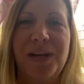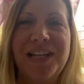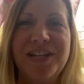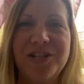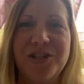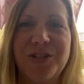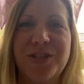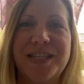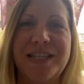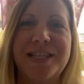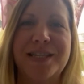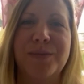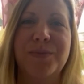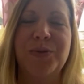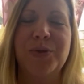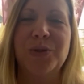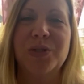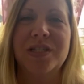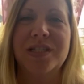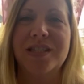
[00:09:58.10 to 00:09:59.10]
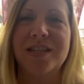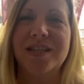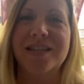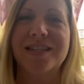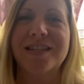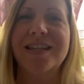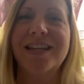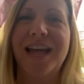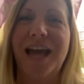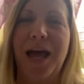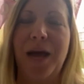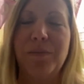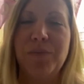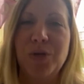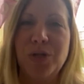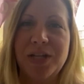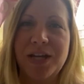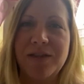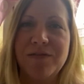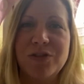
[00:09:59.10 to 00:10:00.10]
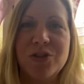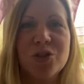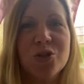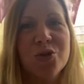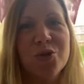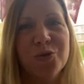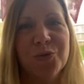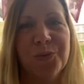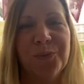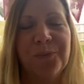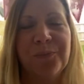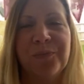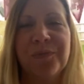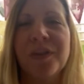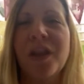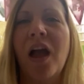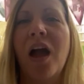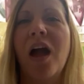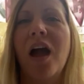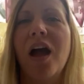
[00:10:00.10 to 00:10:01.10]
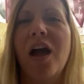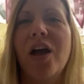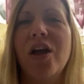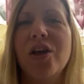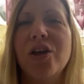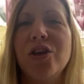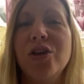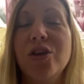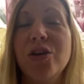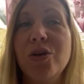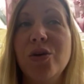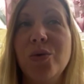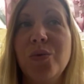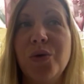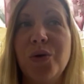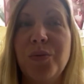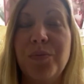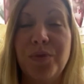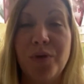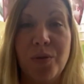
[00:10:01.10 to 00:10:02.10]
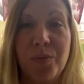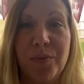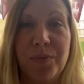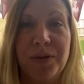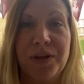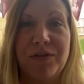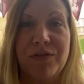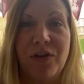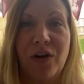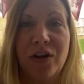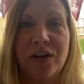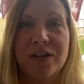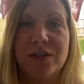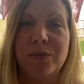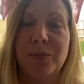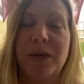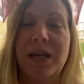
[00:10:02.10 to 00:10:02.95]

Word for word: a literacy support assistant at Bude Haven School. You will probably find